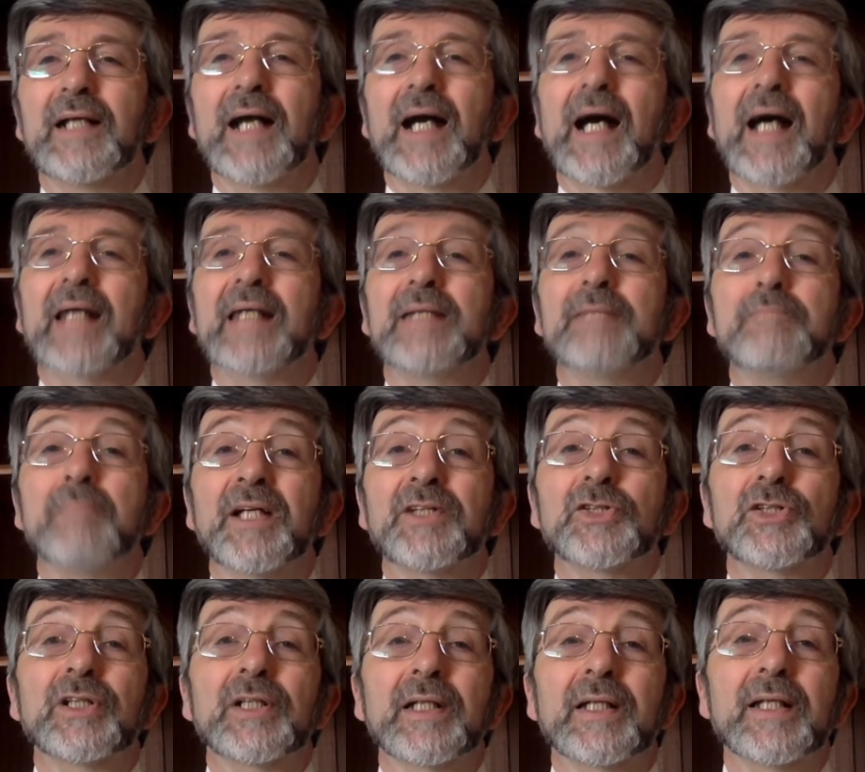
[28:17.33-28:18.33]
And in
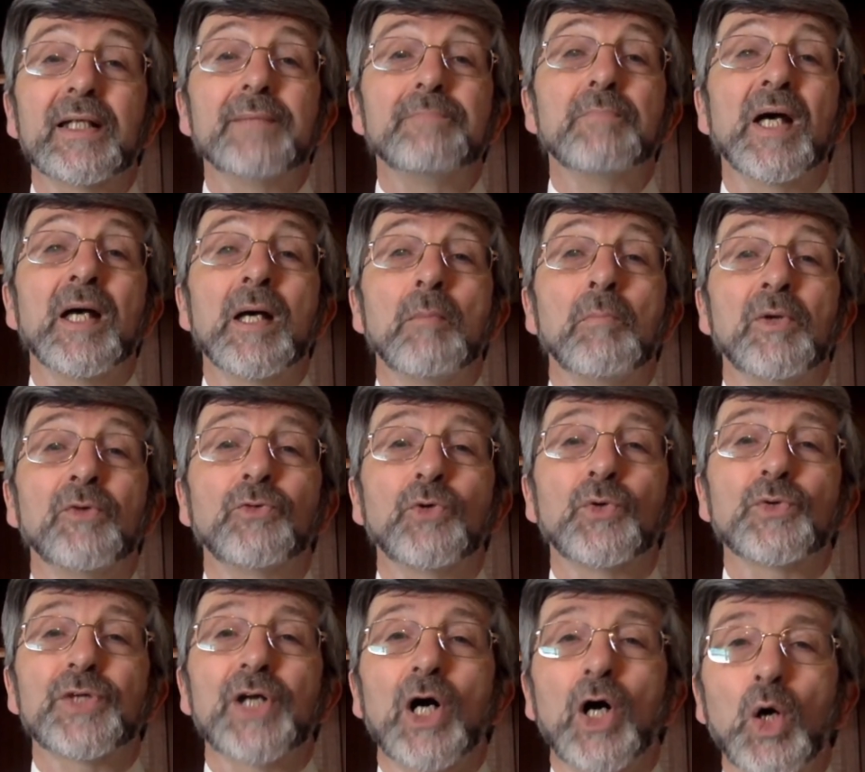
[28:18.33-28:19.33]
mentioning him
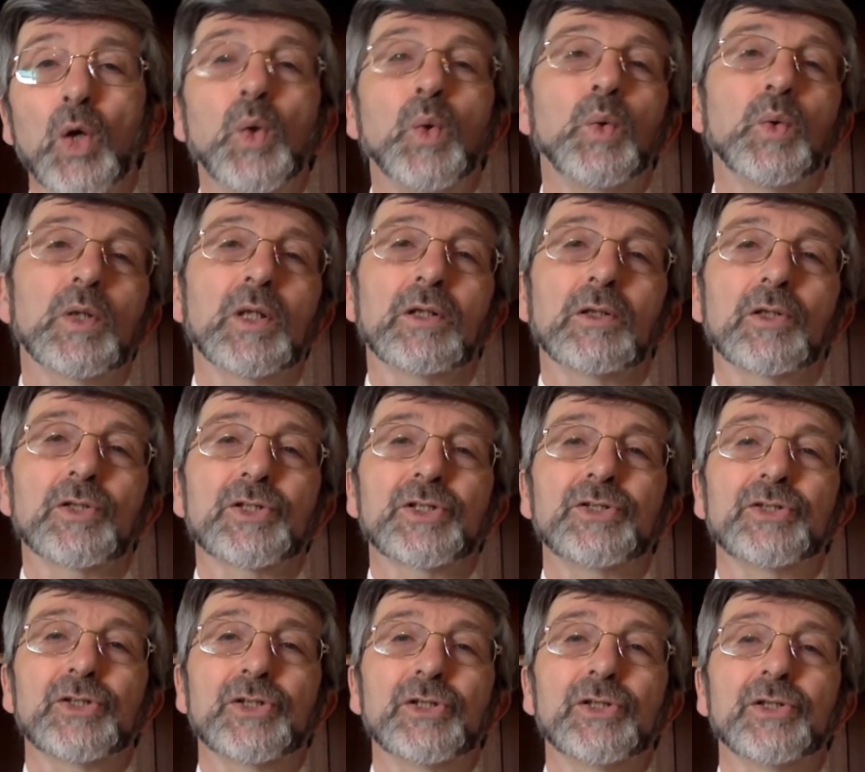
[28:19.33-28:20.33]
before the whole Colossian
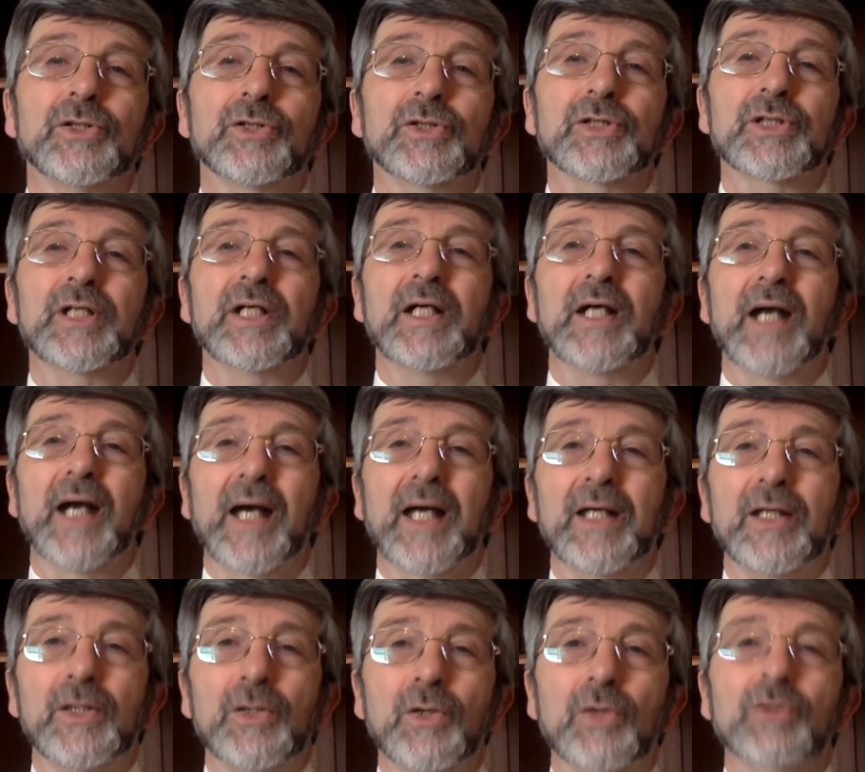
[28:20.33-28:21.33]
church,
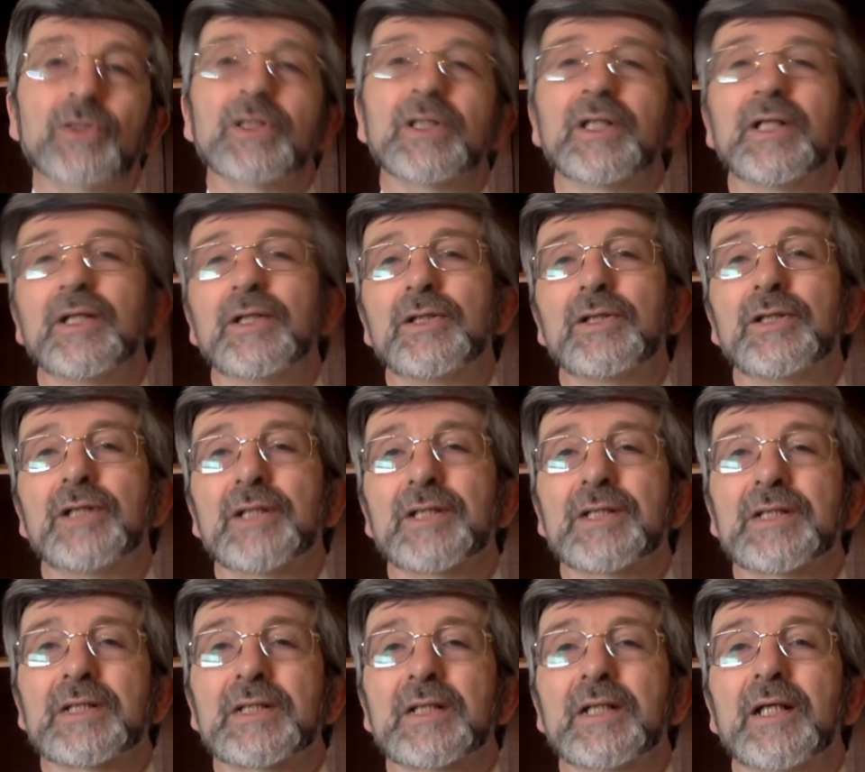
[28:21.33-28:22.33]
and not
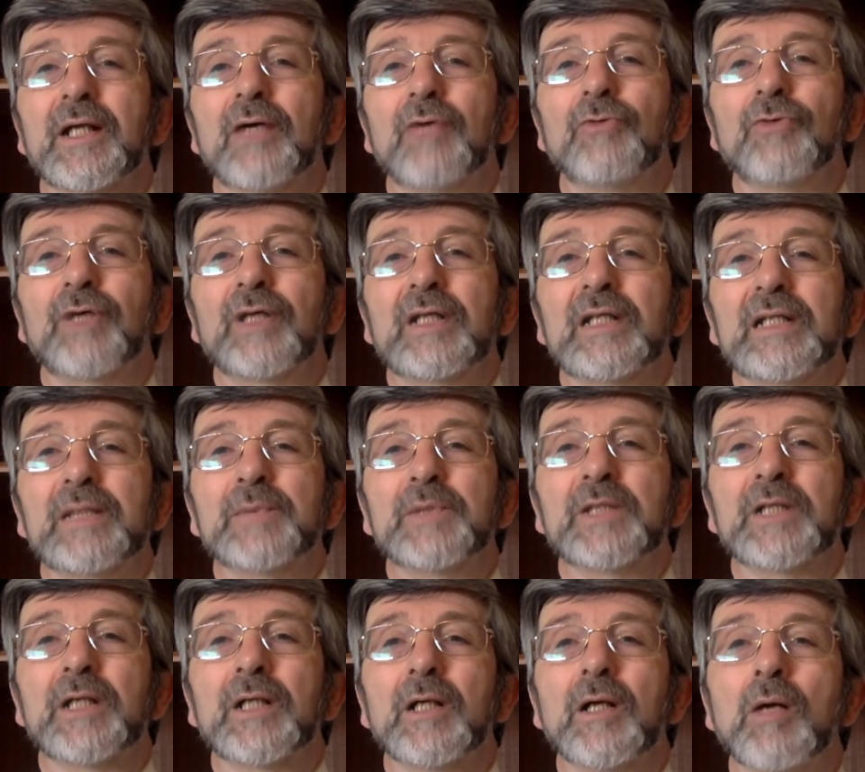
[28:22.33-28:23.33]
just Philemon,
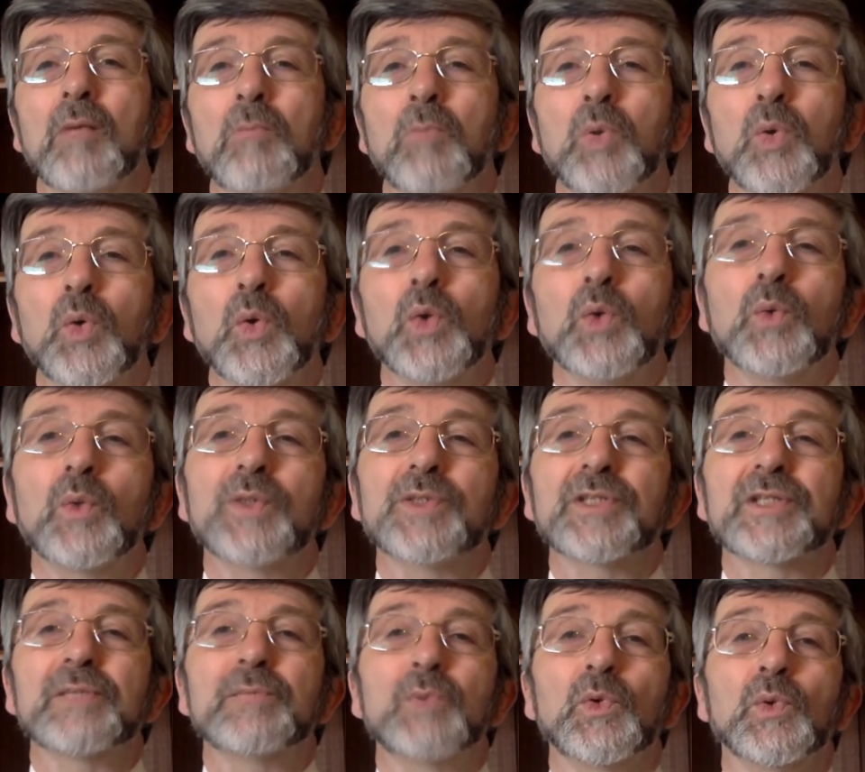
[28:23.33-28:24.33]
Paul wants
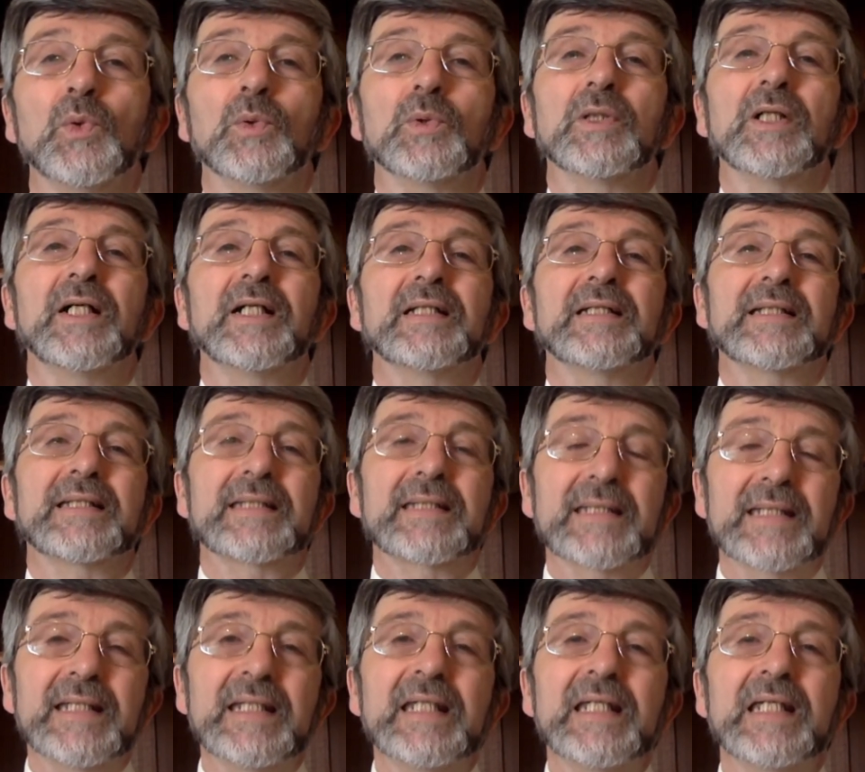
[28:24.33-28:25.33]
them all to
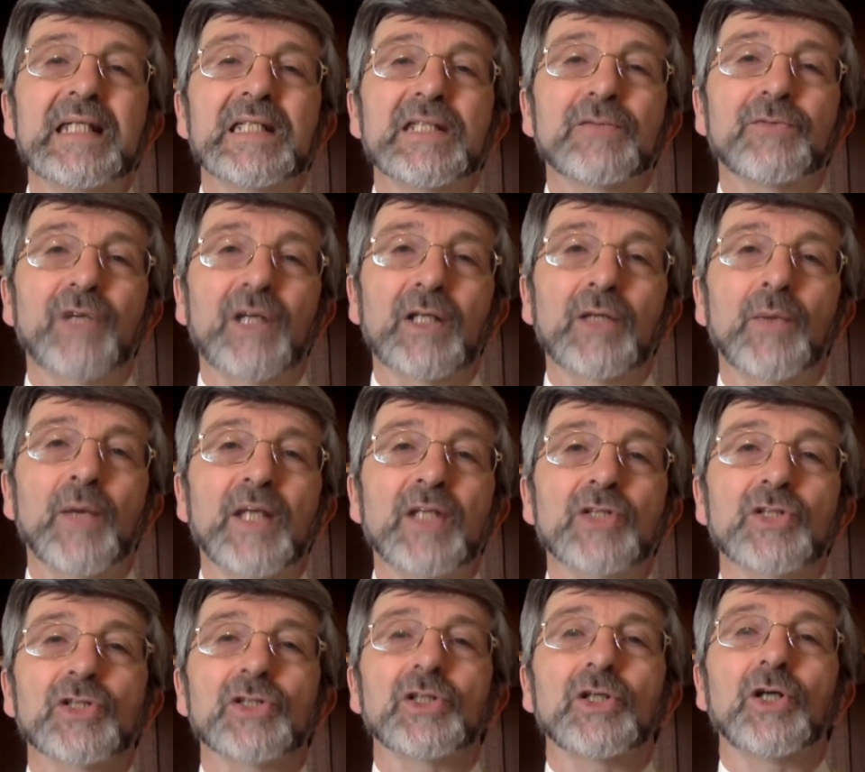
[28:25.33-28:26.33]
see his
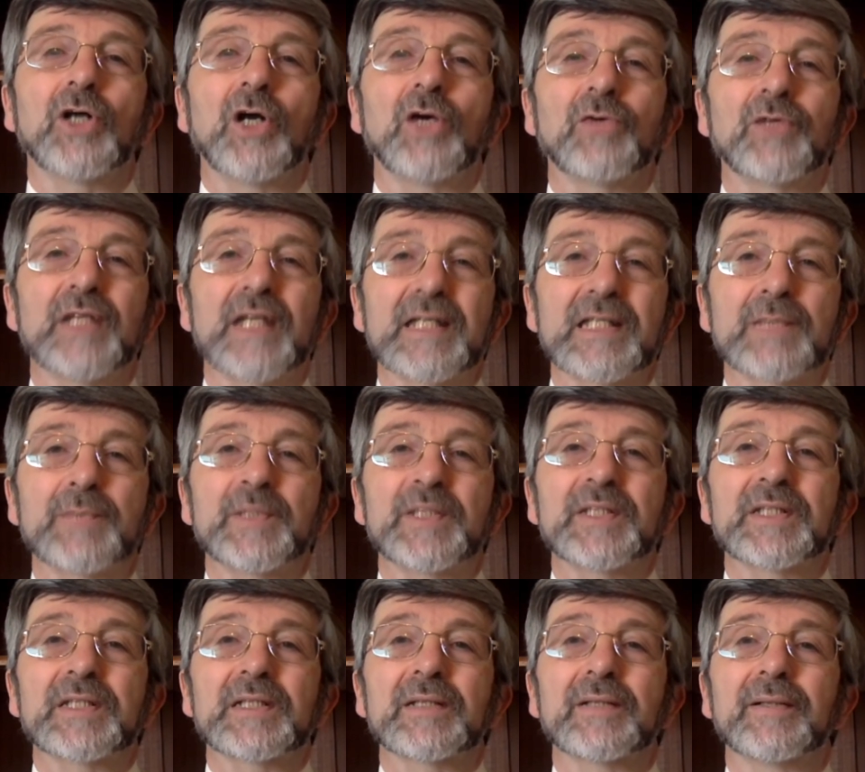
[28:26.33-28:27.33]
evaluation of
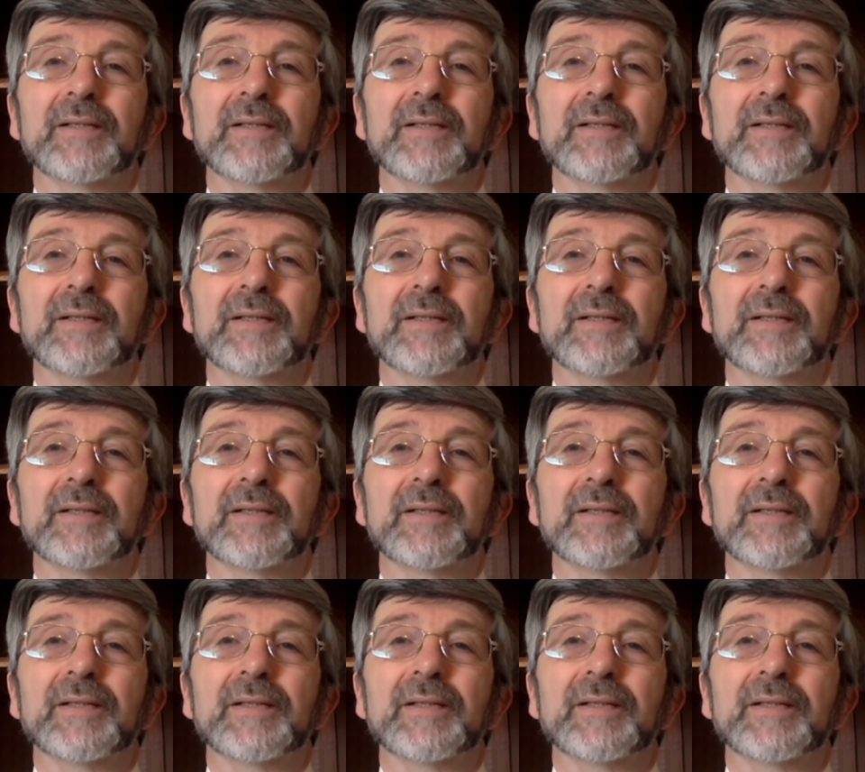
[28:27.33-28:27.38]
Onesimus.